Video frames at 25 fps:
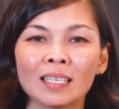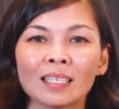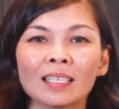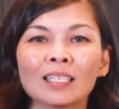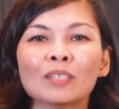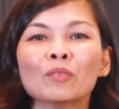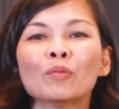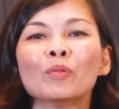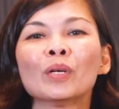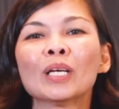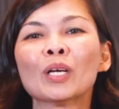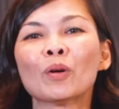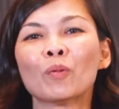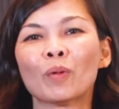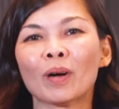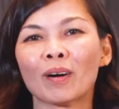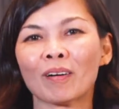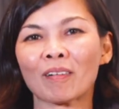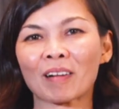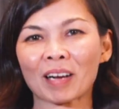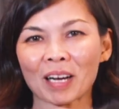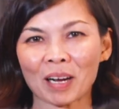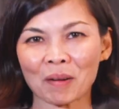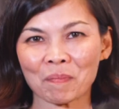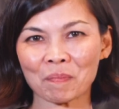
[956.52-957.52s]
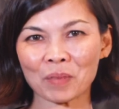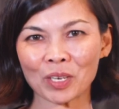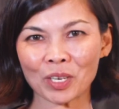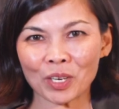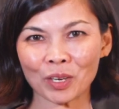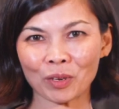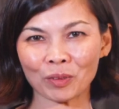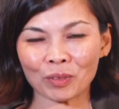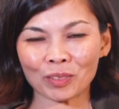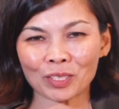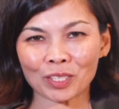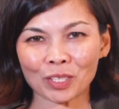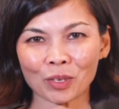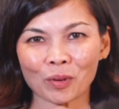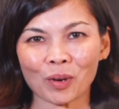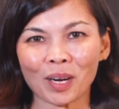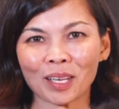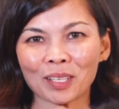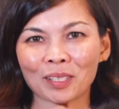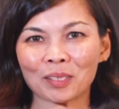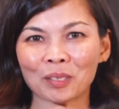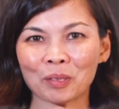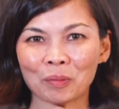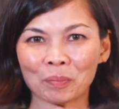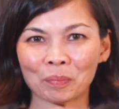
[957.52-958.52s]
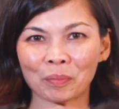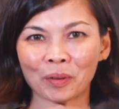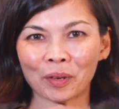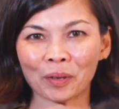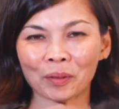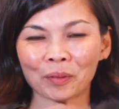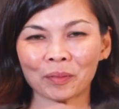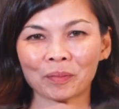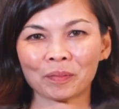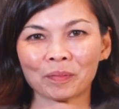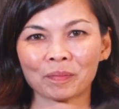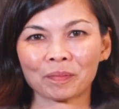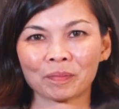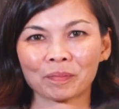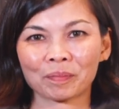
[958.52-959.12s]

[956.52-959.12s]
and we welcome you to Kuala Lumpur.